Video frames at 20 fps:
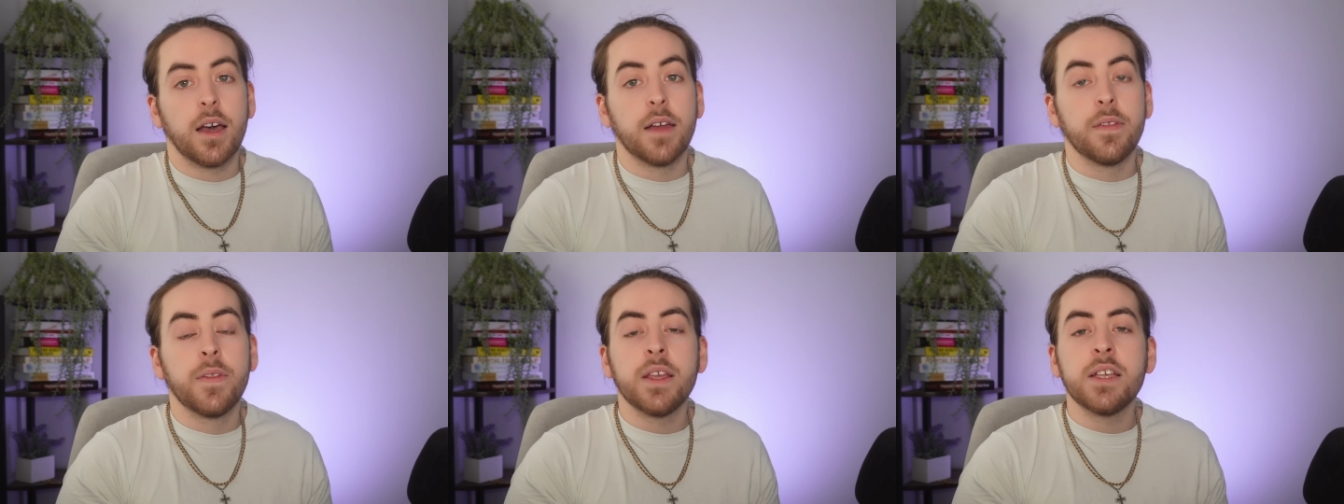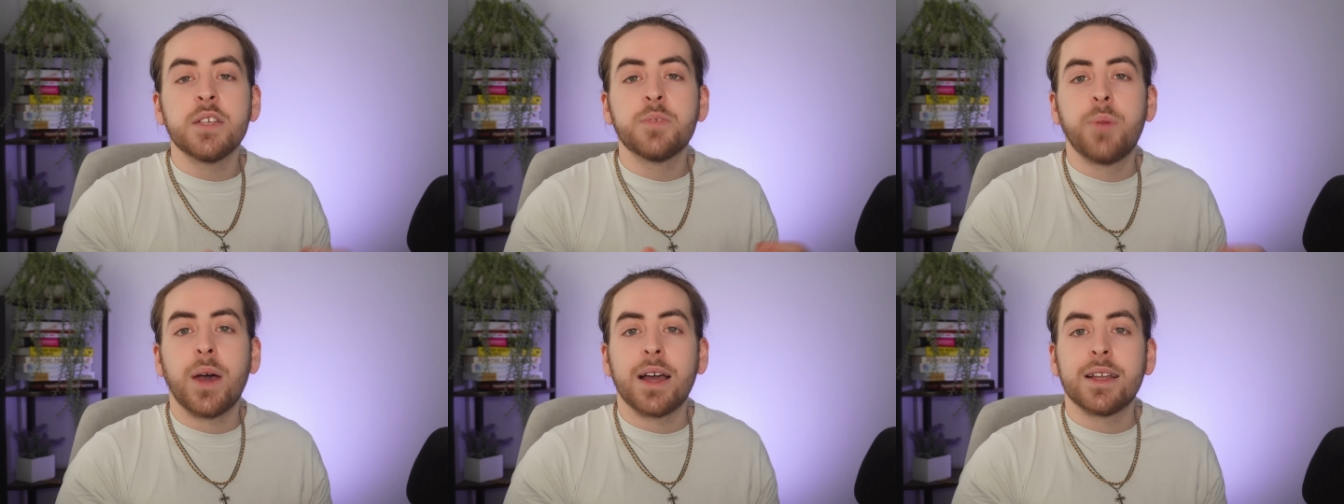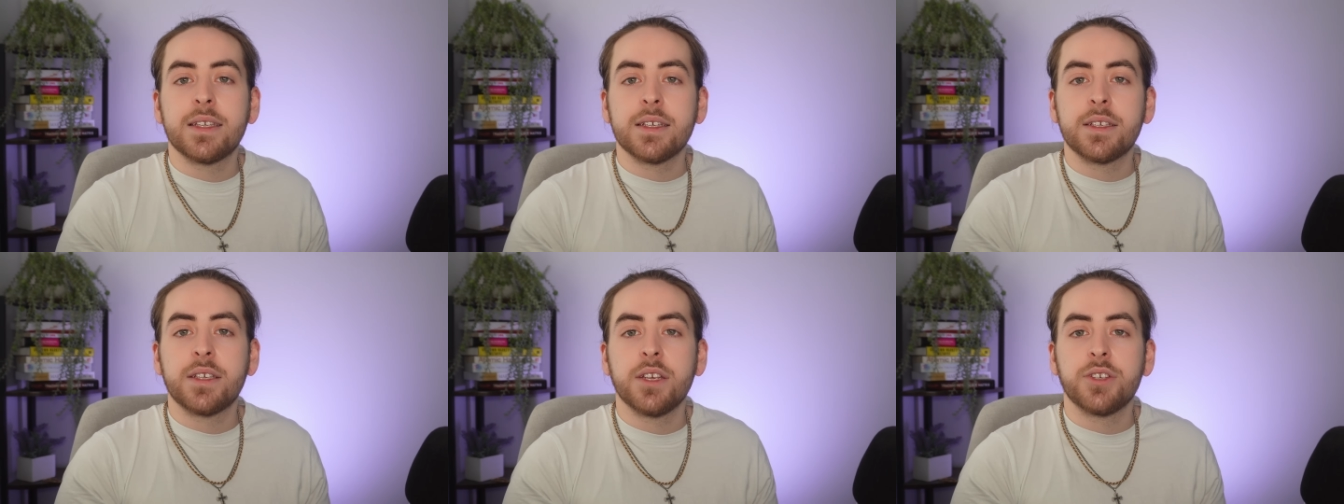And these
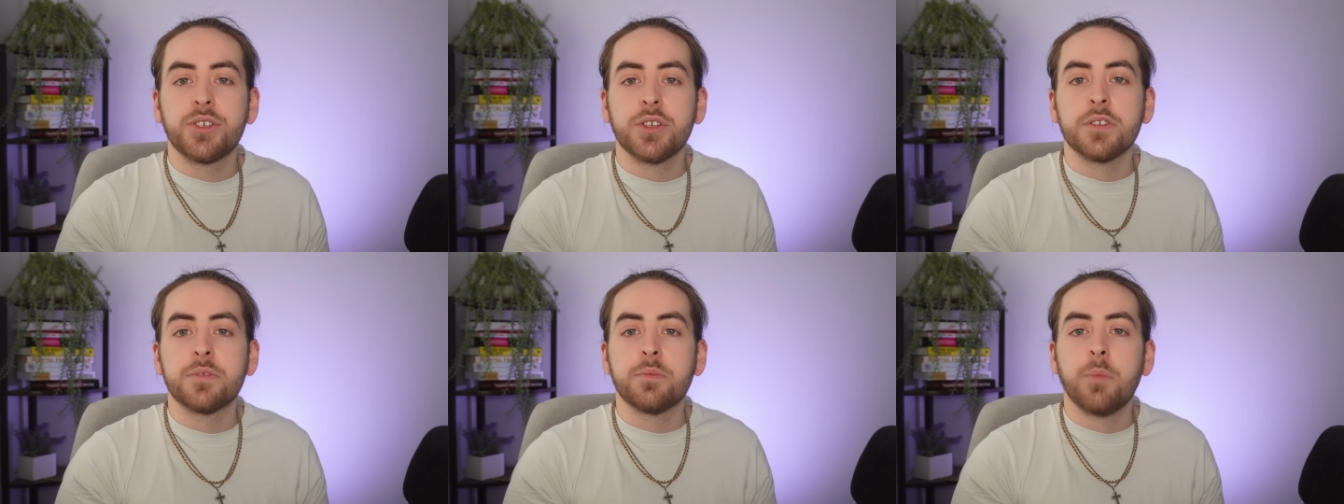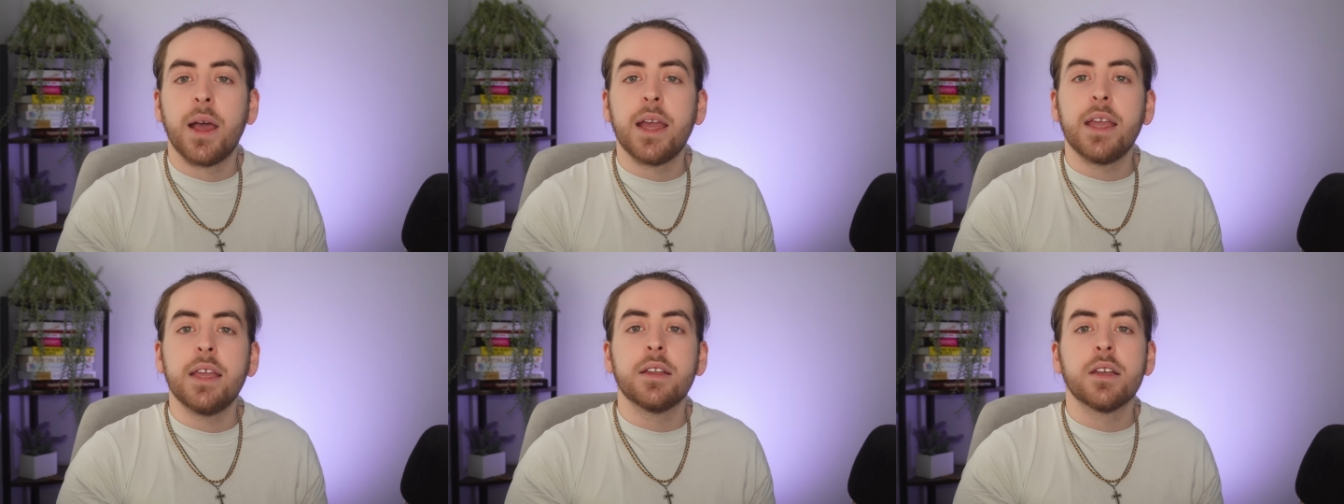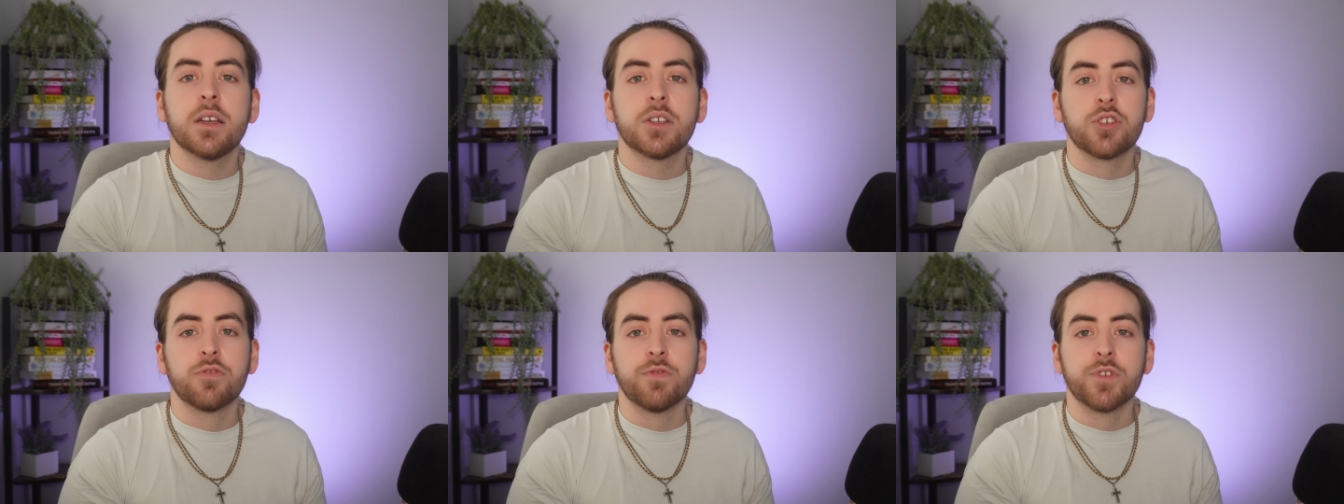bad decisions made
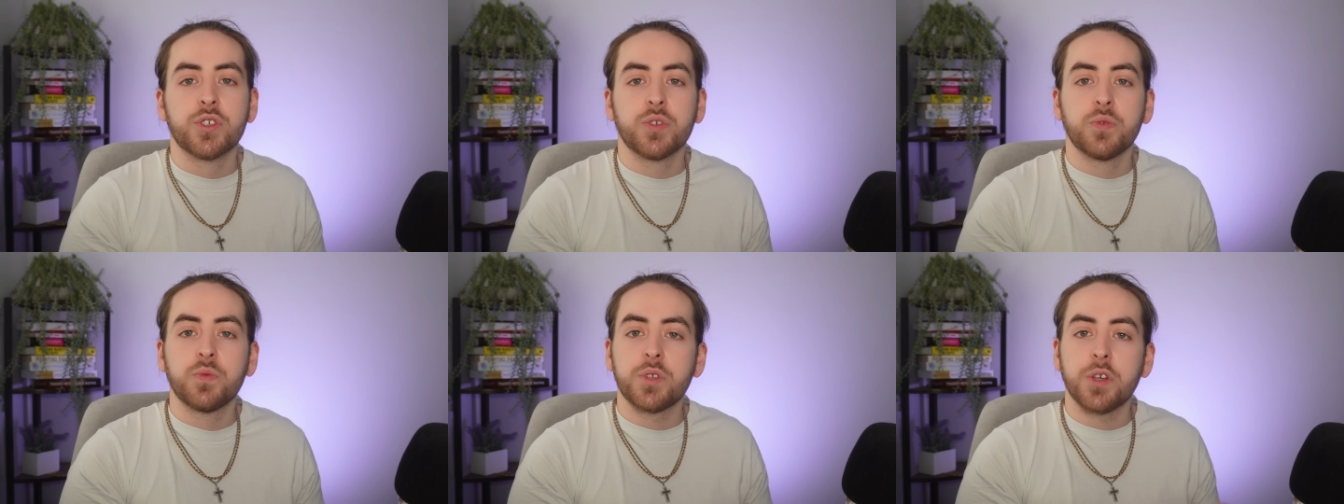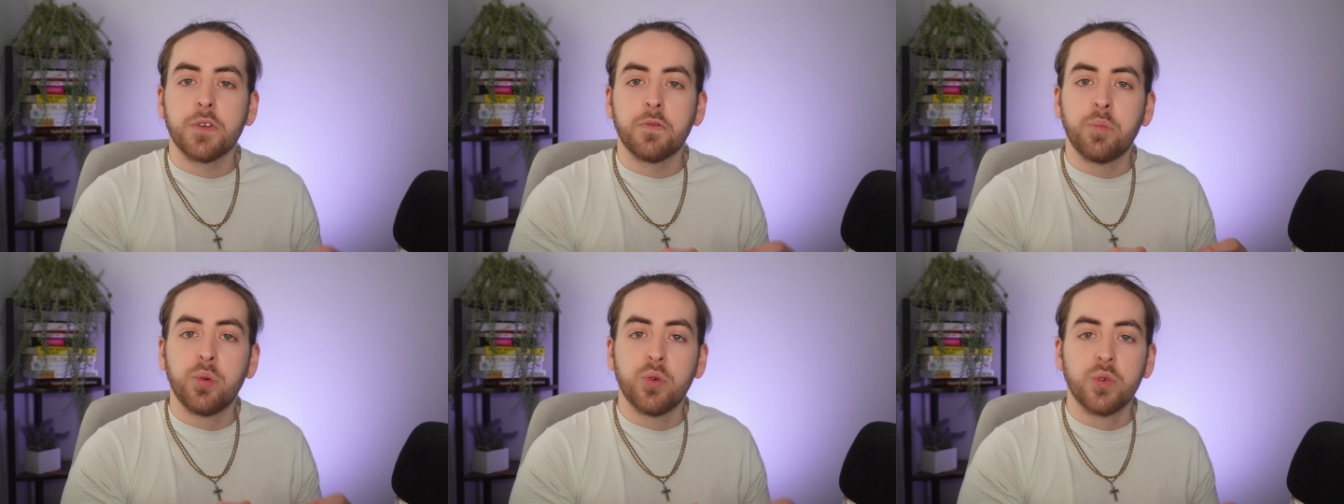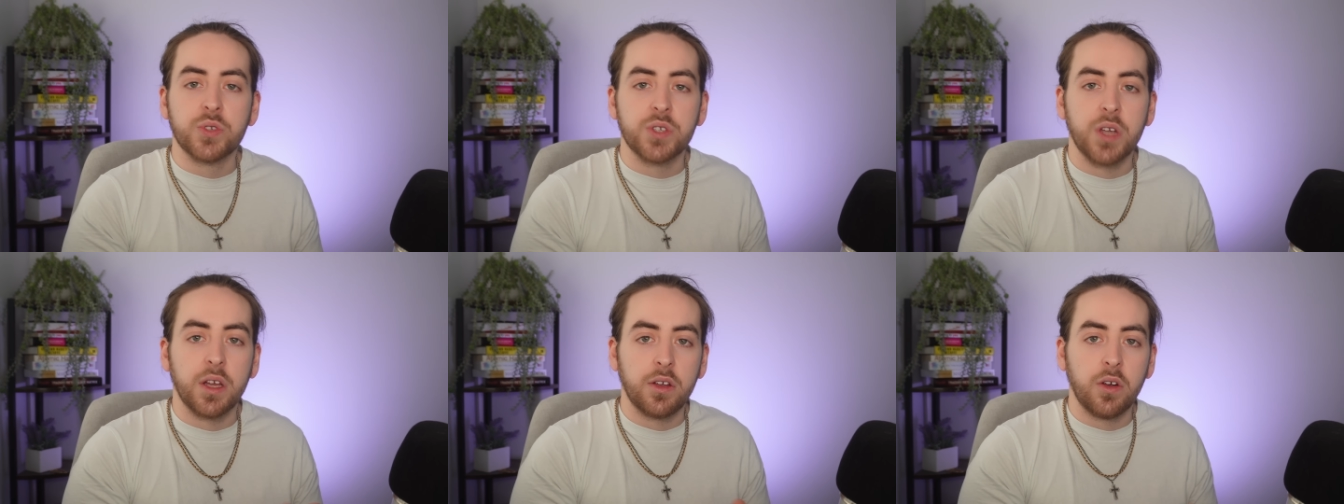as a result of
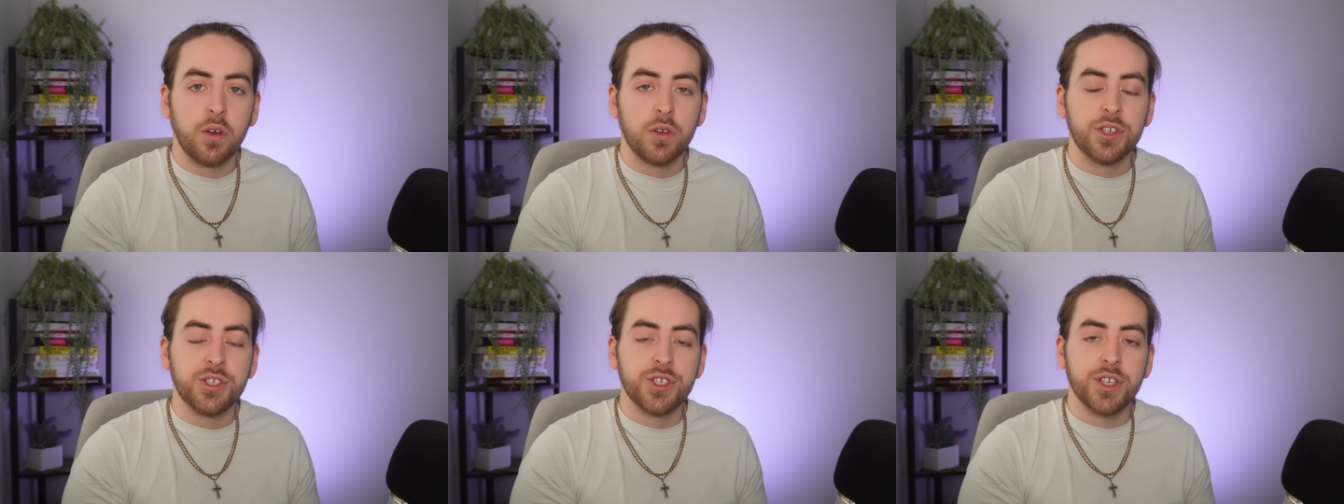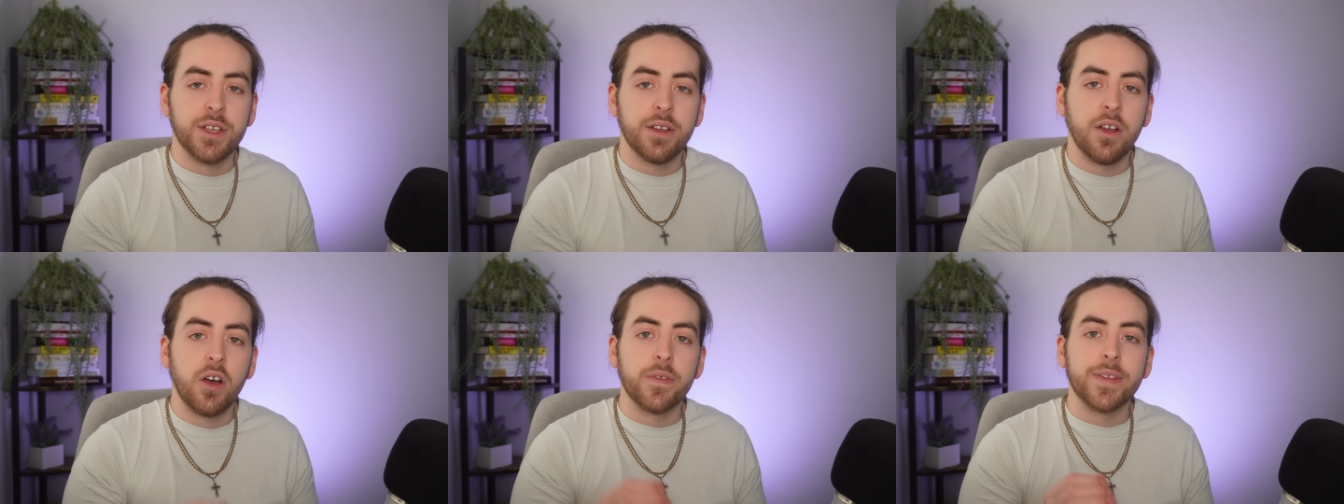poor psychology